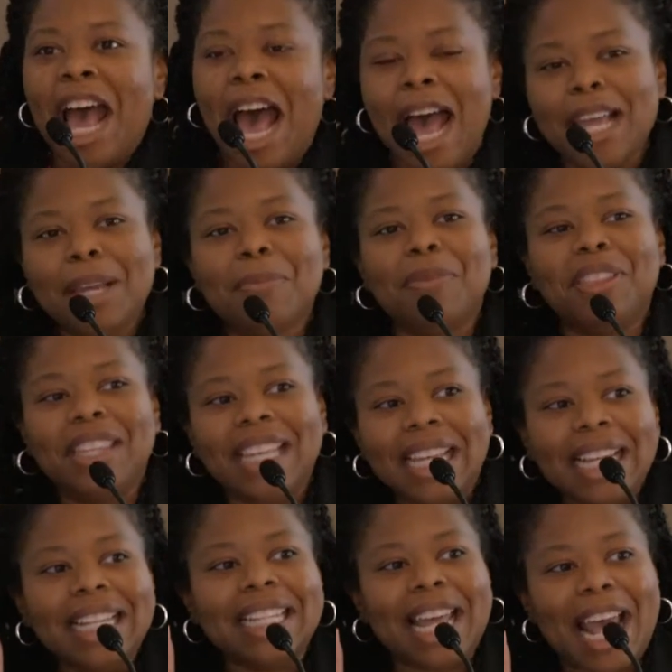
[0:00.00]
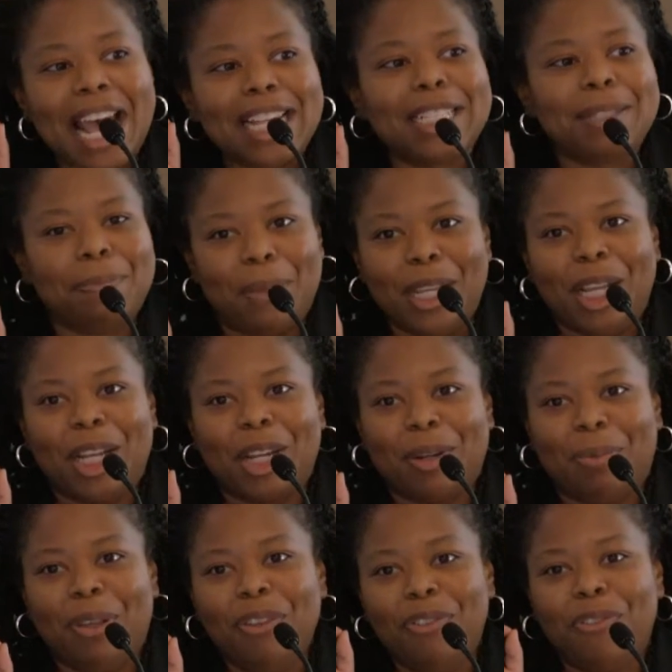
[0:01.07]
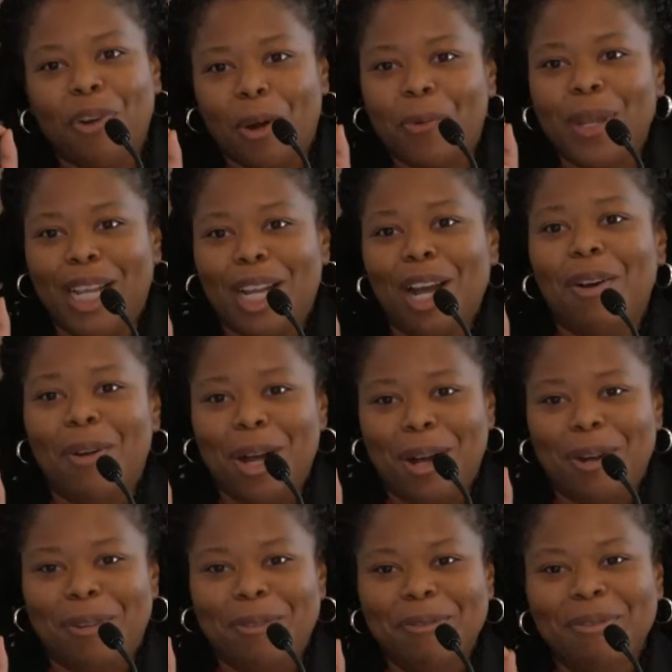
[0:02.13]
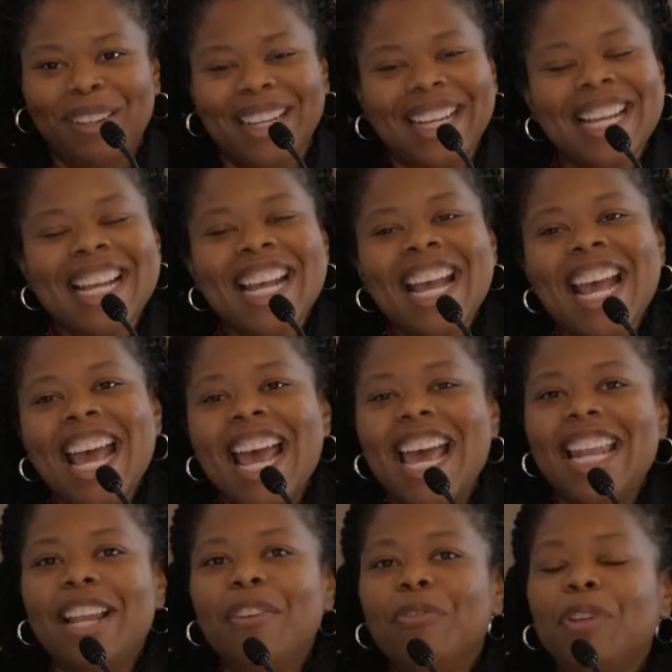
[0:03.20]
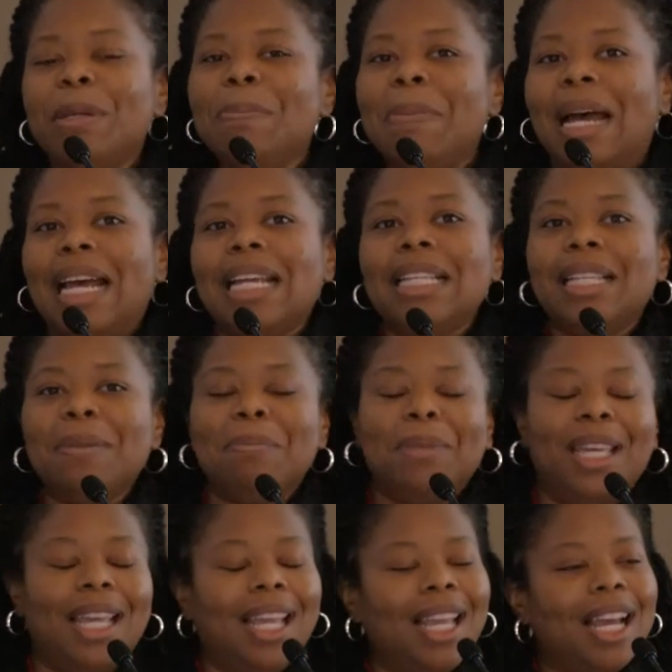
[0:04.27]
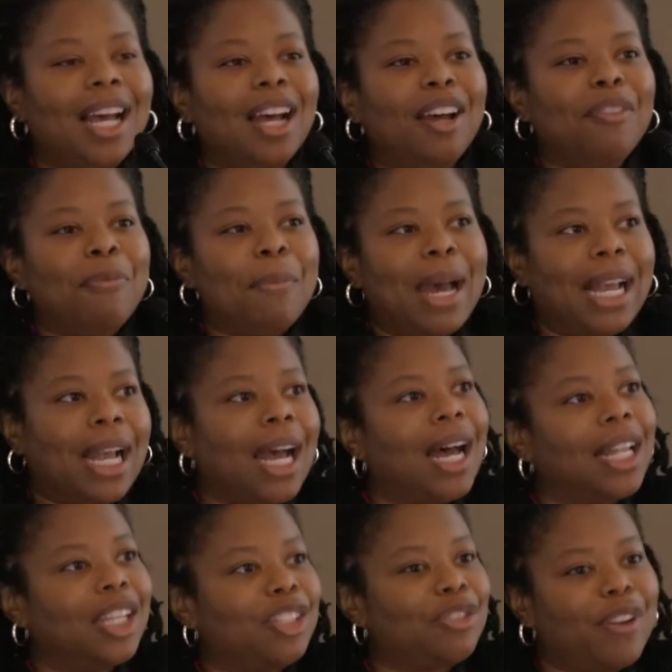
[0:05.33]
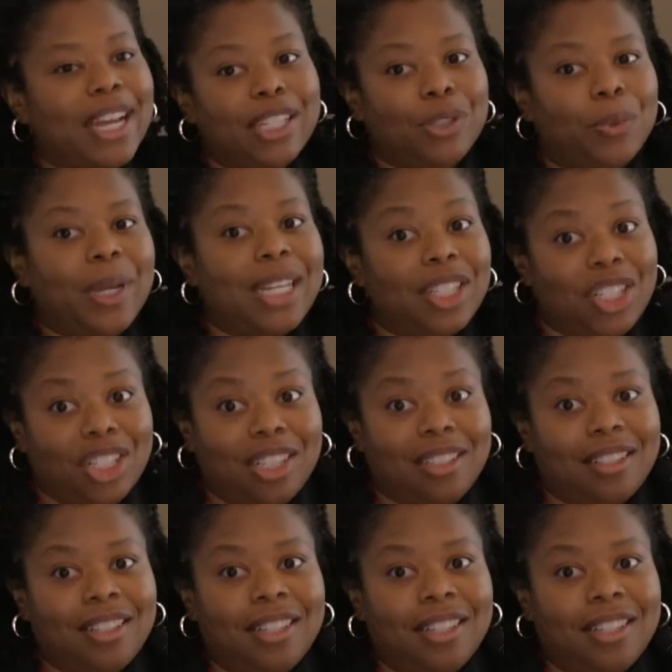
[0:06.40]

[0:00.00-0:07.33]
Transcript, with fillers: I am the last speaker before we go home. And it reminded me of my college graduation.